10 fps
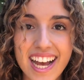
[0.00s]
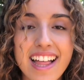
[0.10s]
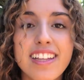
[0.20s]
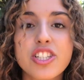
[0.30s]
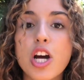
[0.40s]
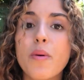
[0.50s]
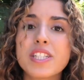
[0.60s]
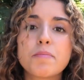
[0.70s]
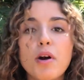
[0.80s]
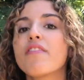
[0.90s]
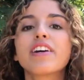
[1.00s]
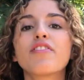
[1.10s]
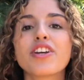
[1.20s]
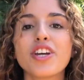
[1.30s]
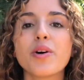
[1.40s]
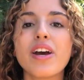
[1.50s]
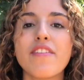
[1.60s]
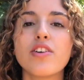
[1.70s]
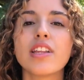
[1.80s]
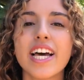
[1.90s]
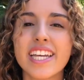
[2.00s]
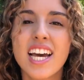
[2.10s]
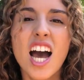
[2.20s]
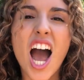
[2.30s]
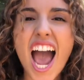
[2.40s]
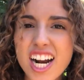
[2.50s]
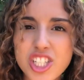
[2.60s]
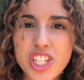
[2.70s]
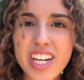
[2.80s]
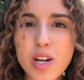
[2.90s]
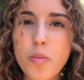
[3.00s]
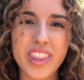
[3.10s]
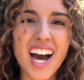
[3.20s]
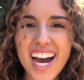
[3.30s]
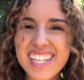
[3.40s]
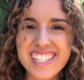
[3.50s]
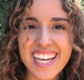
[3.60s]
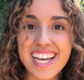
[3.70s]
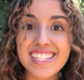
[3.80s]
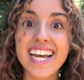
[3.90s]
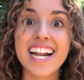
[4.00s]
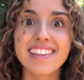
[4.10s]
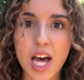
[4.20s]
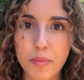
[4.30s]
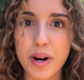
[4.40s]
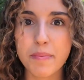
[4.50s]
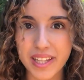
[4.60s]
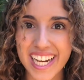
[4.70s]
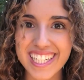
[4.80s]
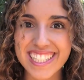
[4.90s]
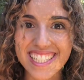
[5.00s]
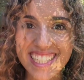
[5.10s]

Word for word: The show is perfect for you if you like action with high stakes and elaborate plans.